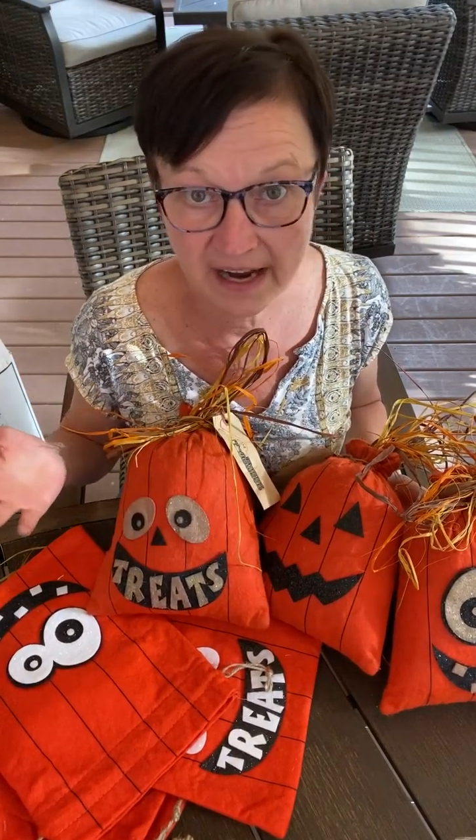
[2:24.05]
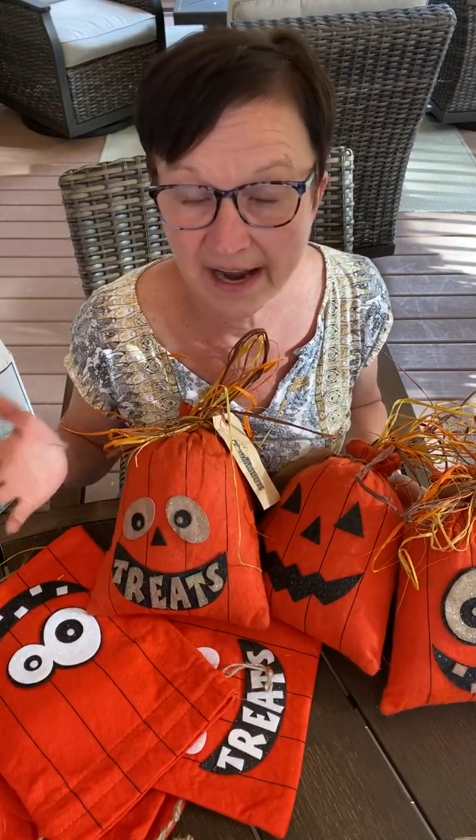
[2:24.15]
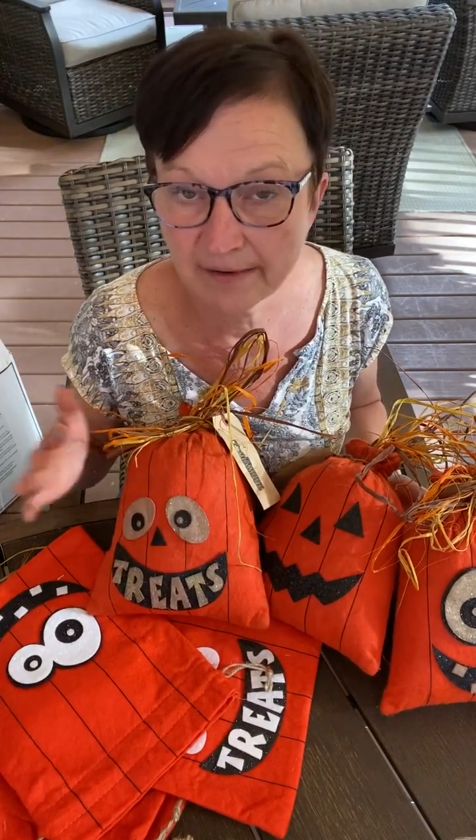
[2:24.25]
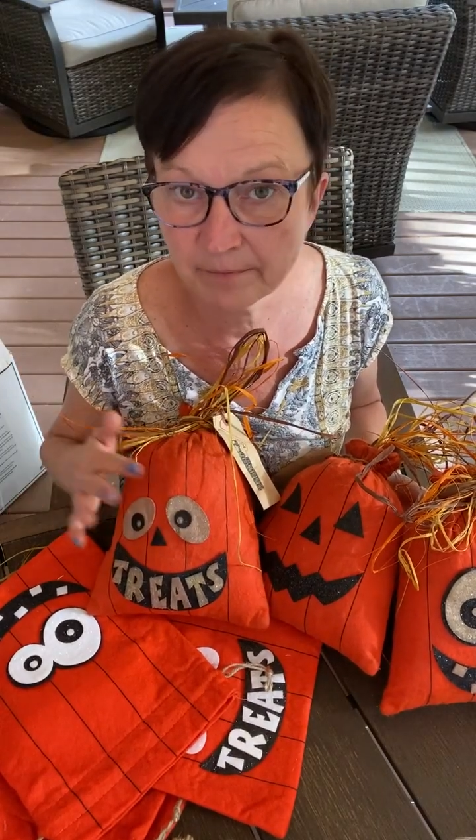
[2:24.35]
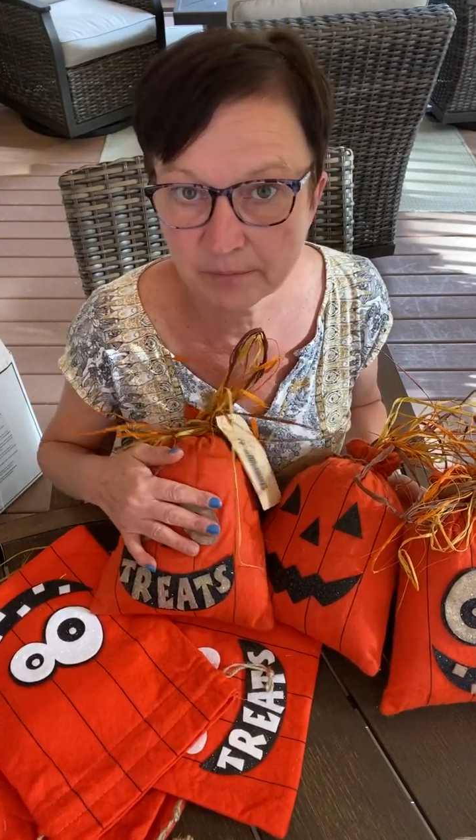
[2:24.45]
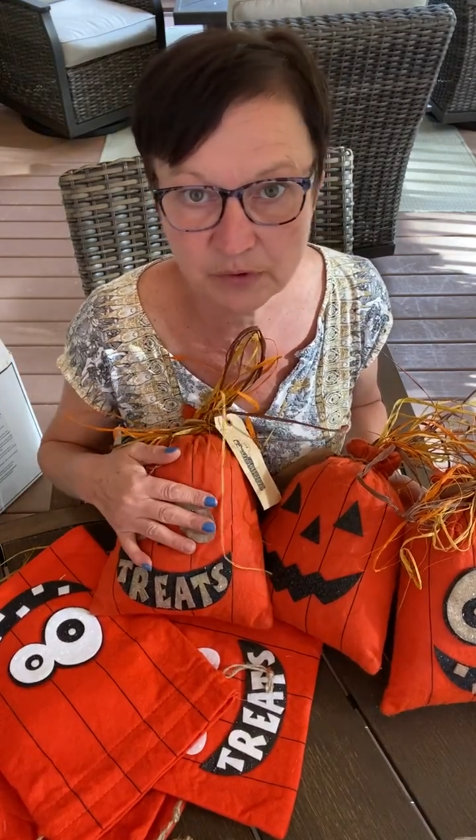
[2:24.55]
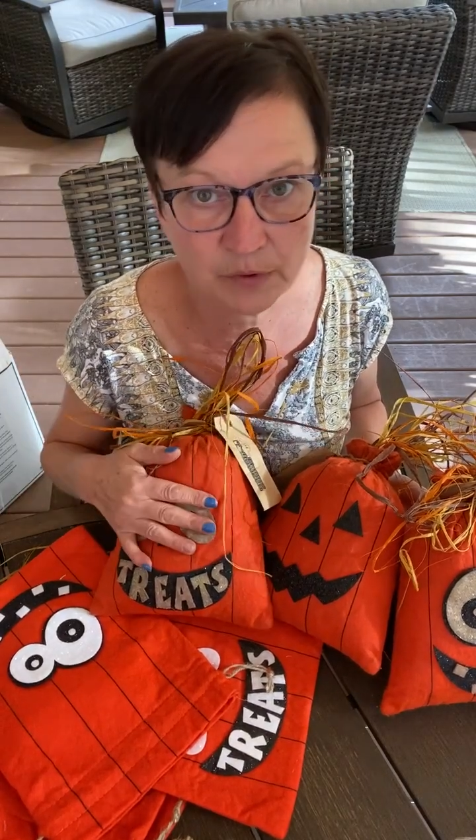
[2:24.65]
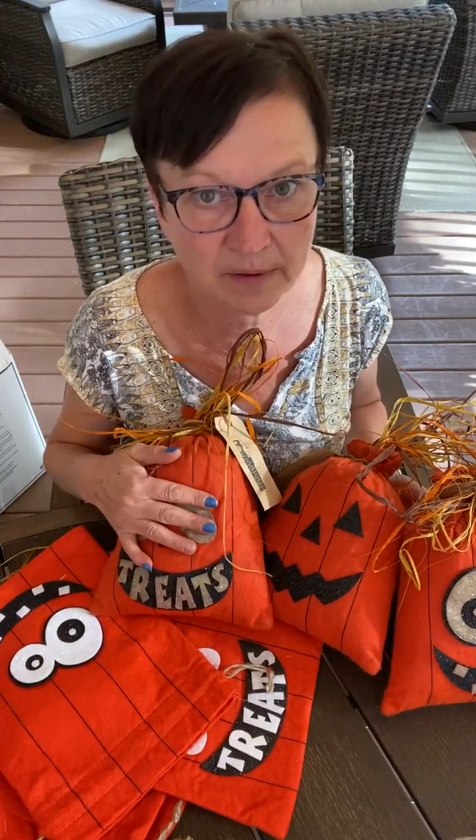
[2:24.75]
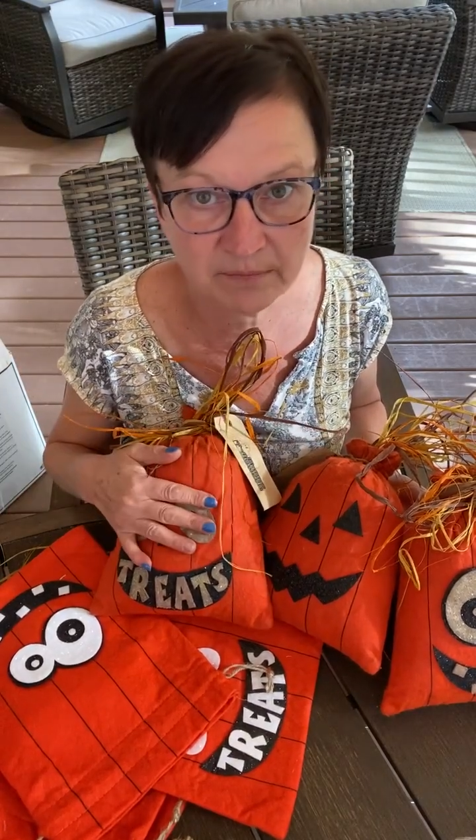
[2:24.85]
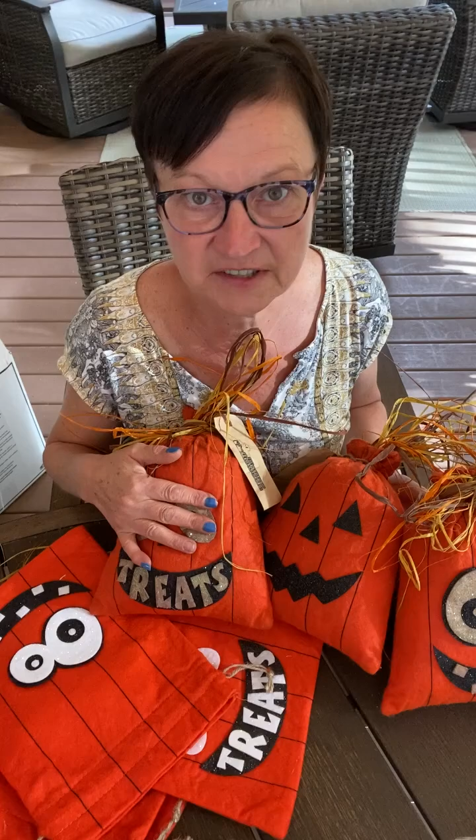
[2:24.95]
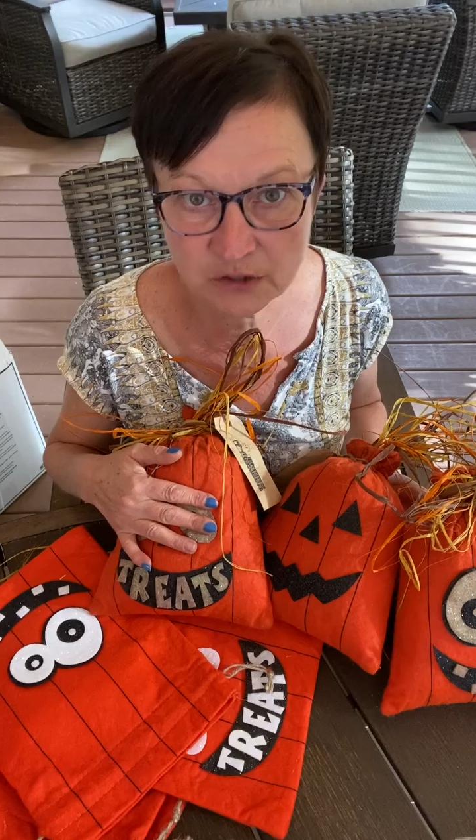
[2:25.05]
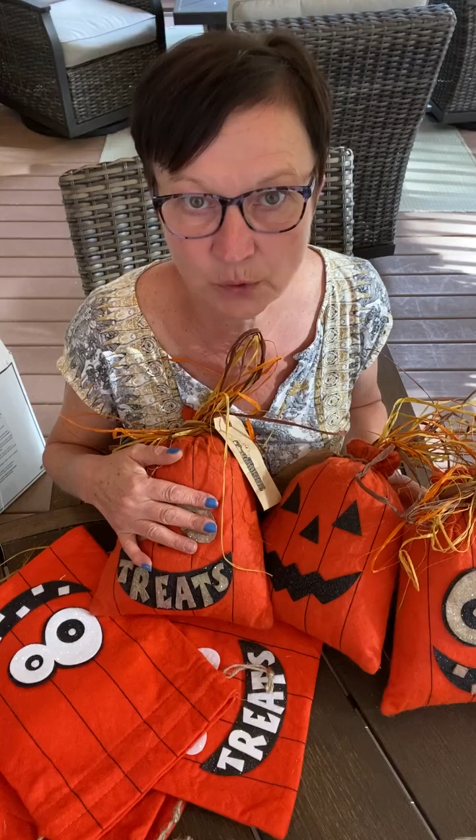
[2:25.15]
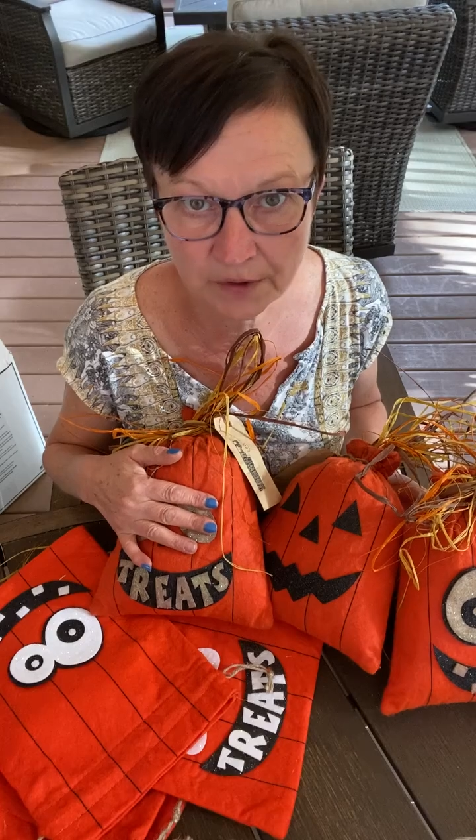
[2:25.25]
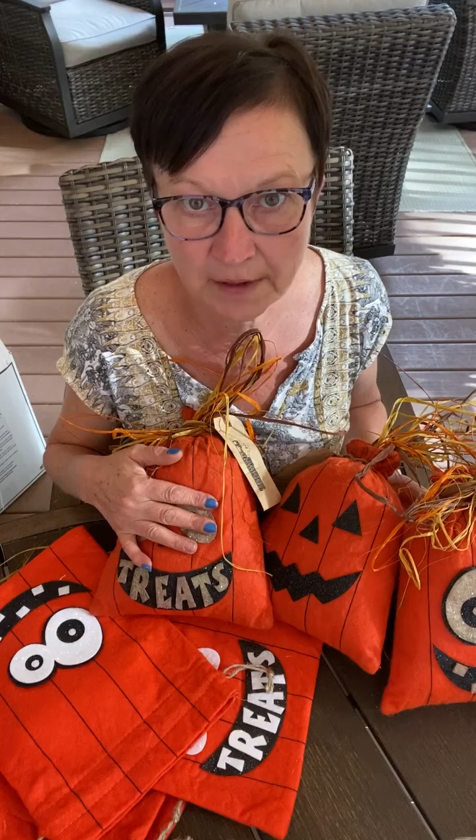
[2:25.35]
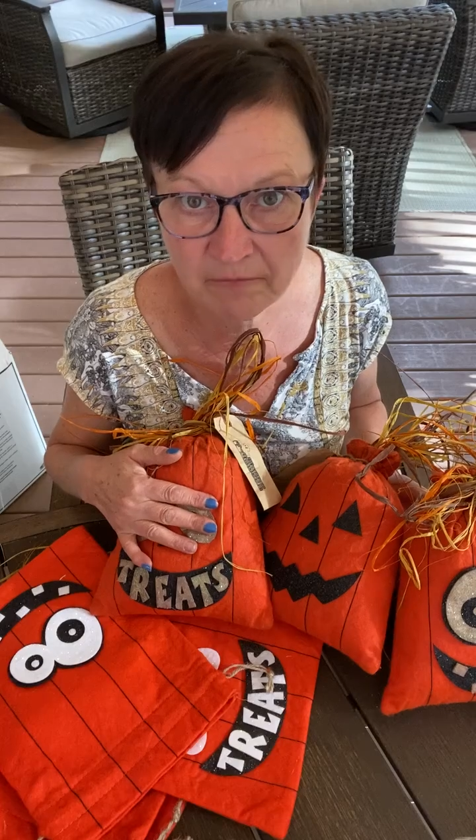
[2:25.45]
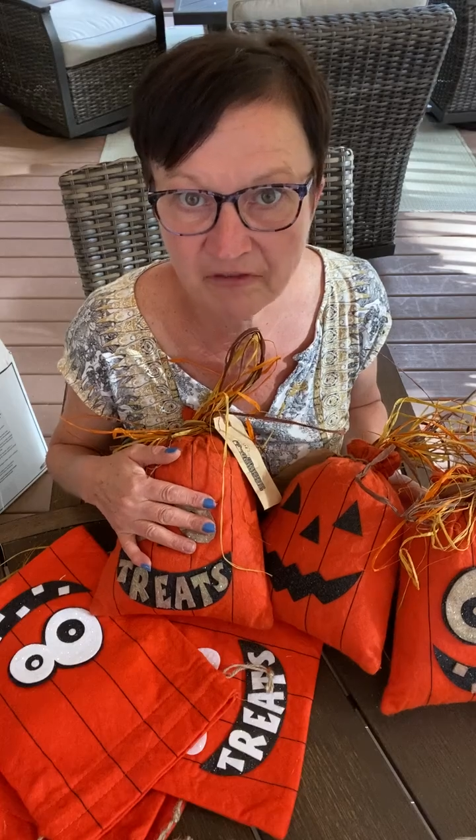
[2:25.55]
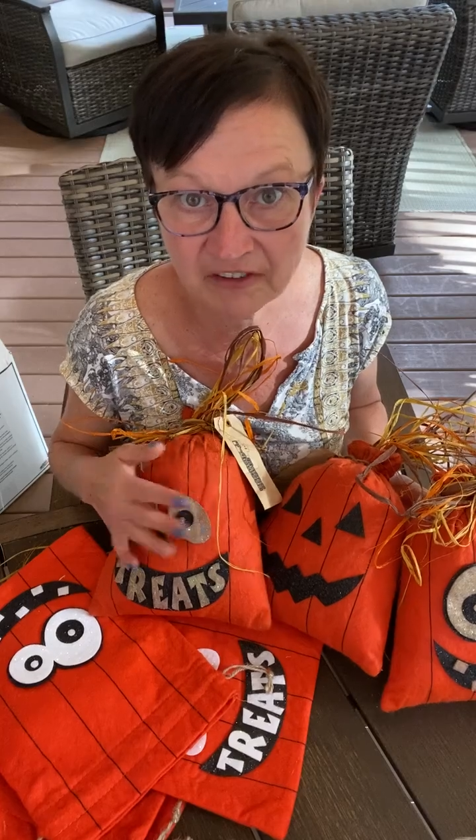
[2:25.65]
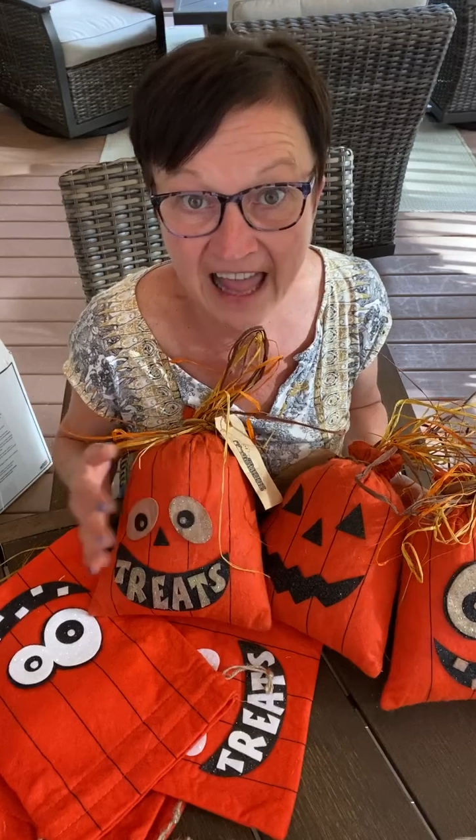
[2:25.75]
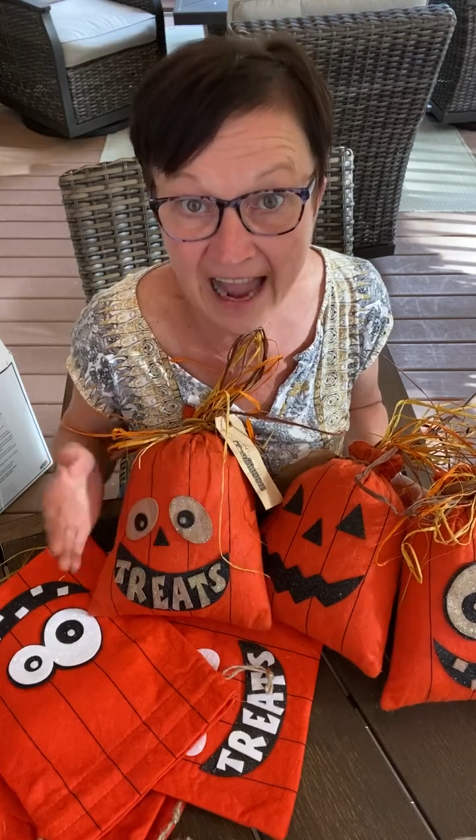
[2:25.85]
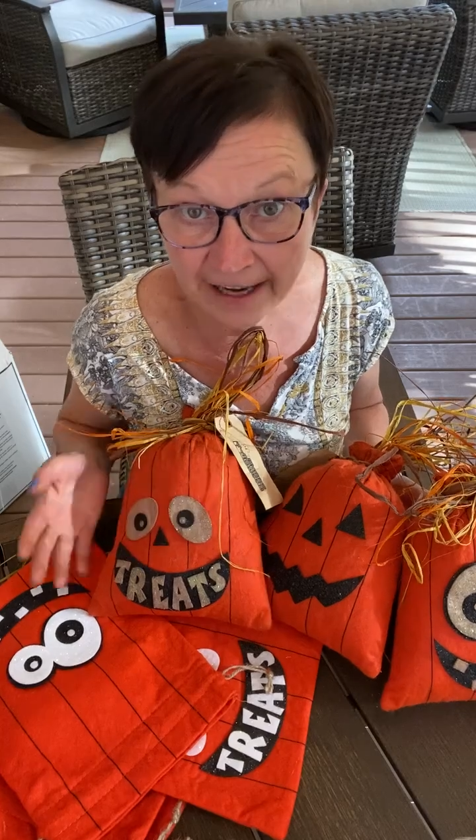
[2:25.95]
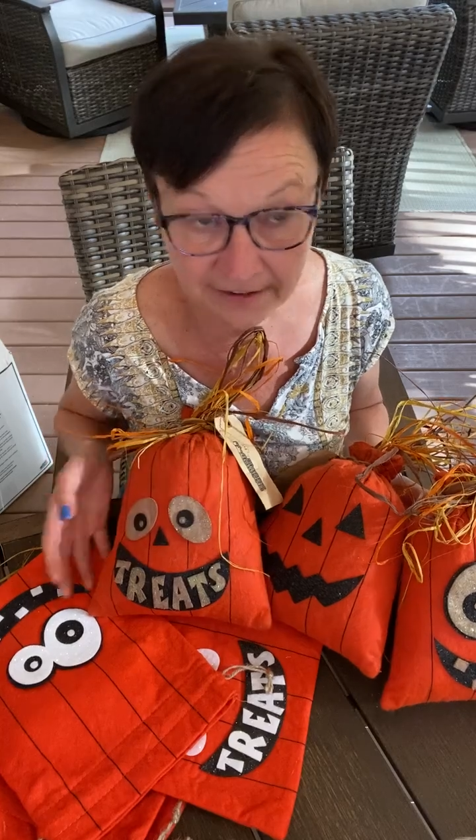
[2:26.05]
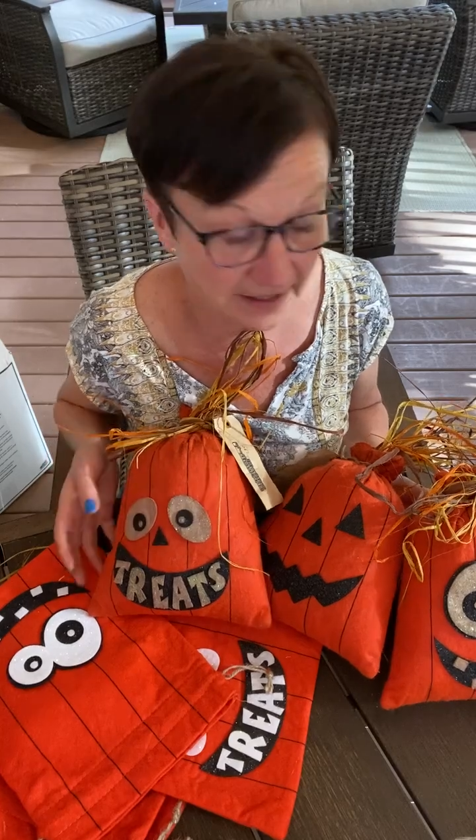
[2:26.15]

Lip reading: and you can store them flat